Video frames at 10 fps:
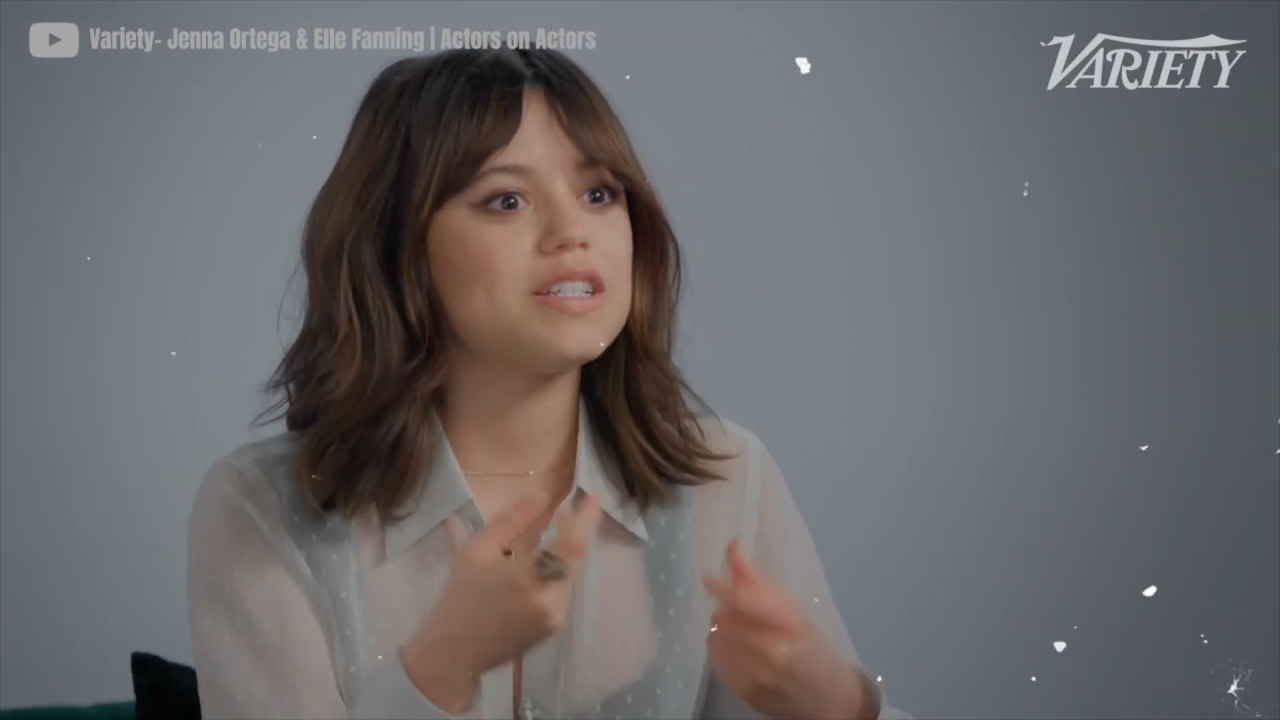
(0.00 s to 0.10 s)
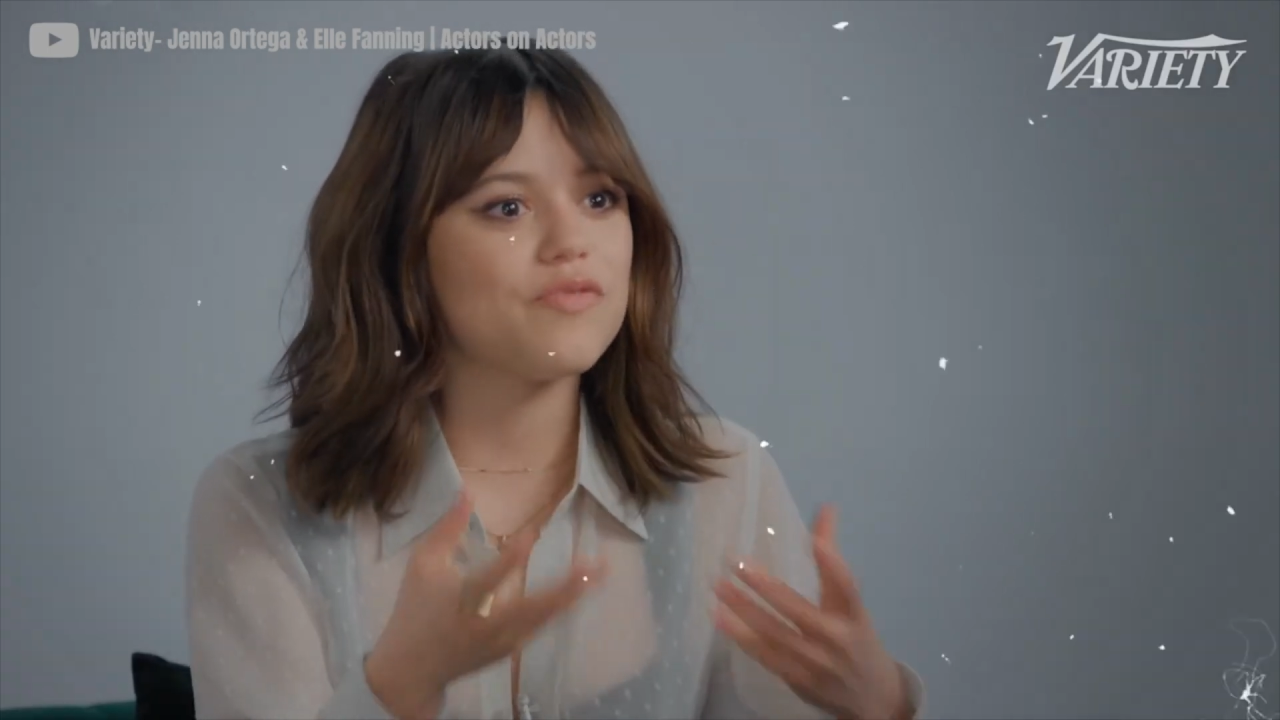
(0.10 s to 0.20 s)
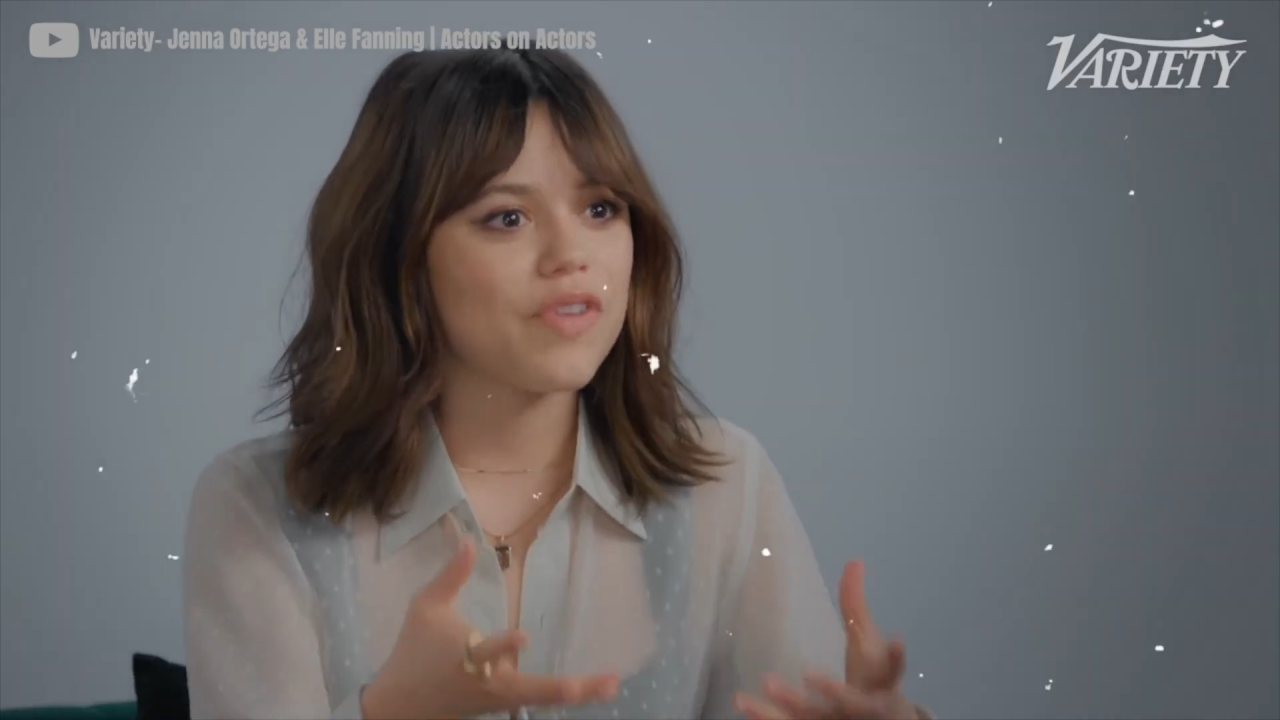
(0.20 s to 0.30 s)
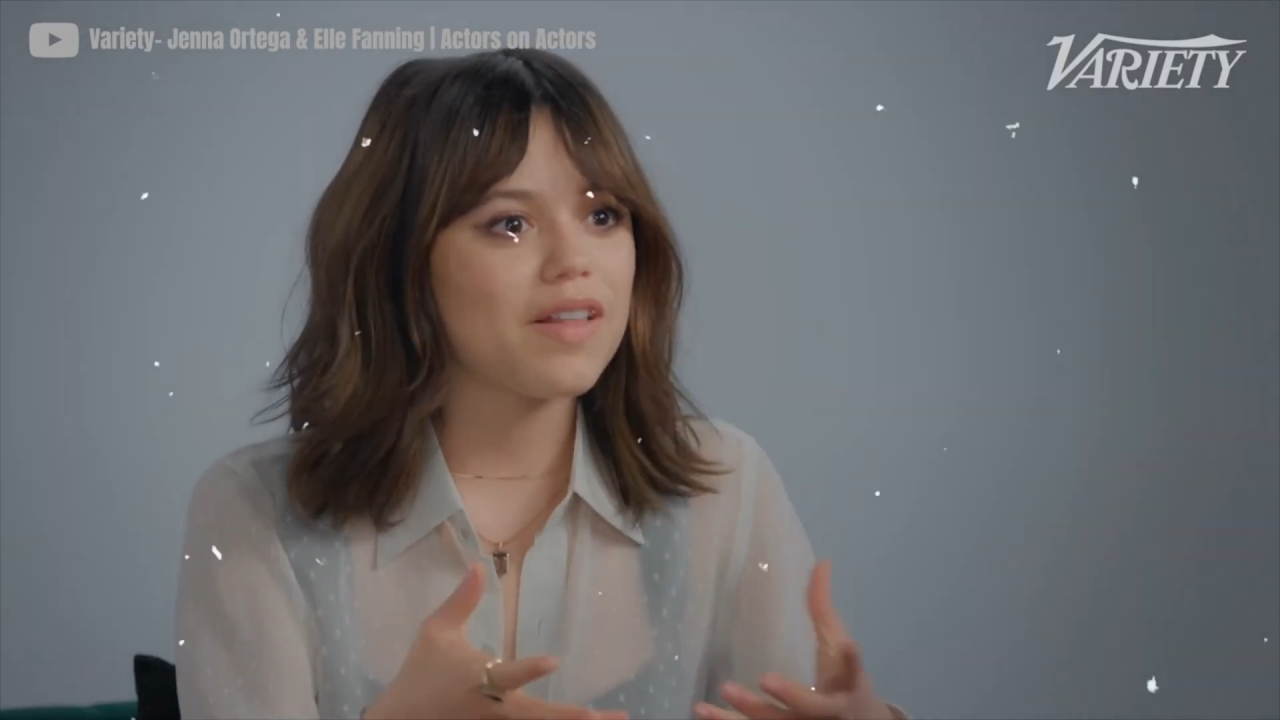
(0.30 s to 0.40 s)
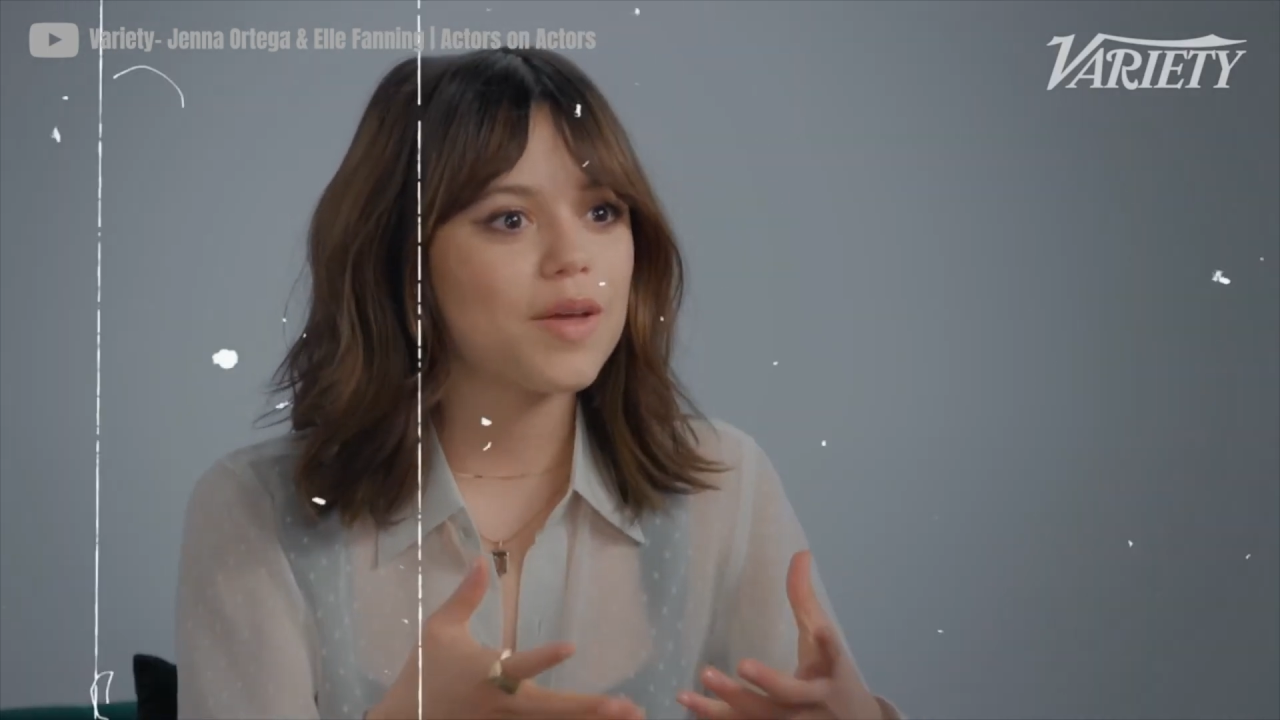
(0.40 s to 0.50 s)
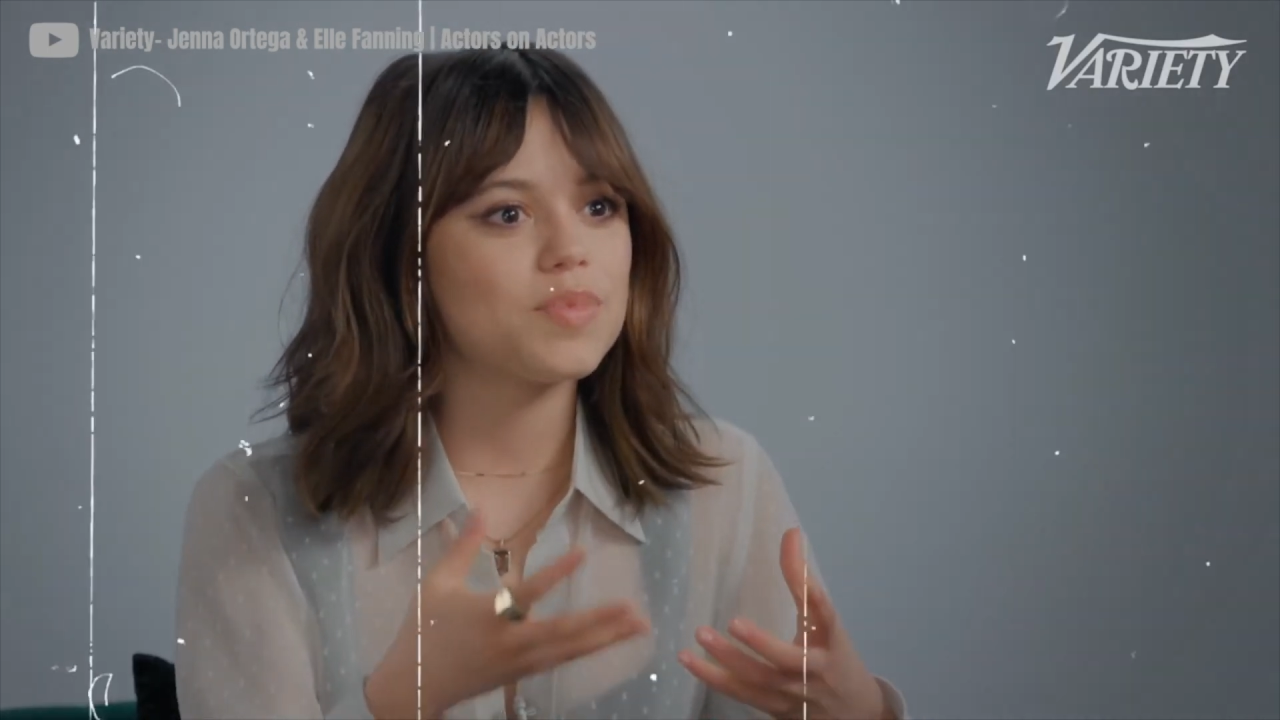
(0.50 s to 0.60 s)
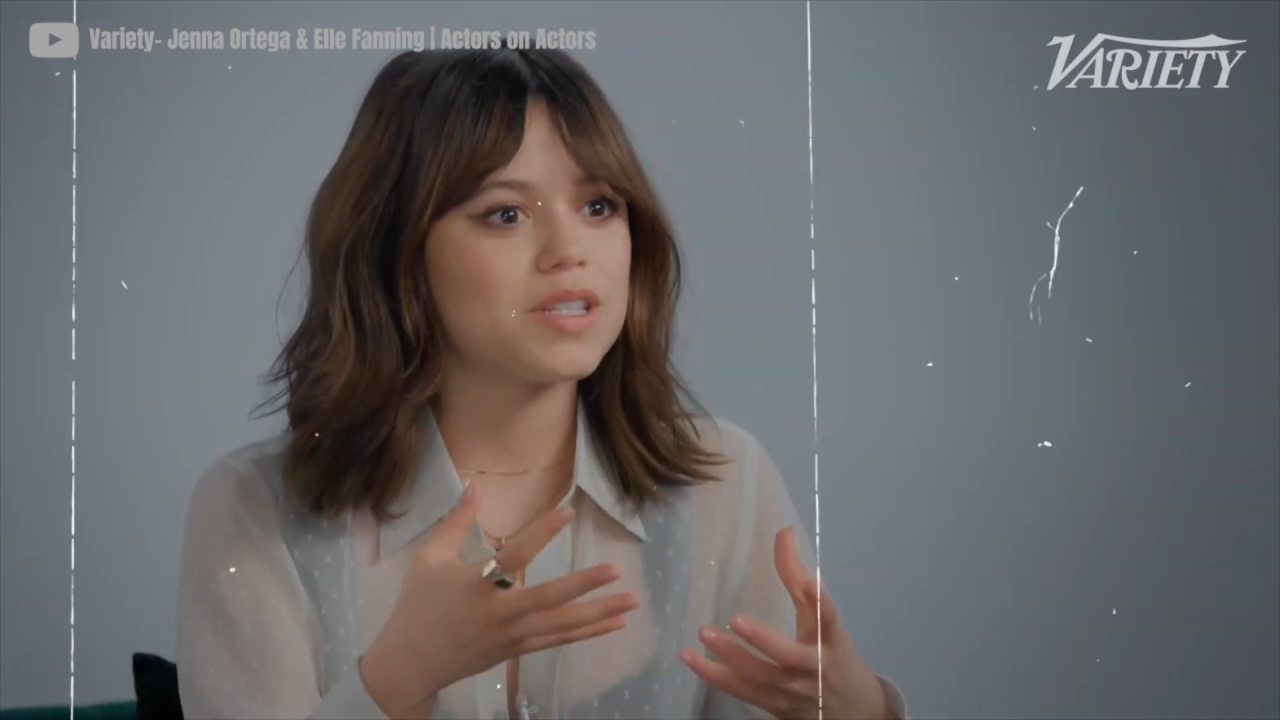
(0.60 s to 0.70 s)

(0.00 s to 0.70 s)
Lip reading: to develop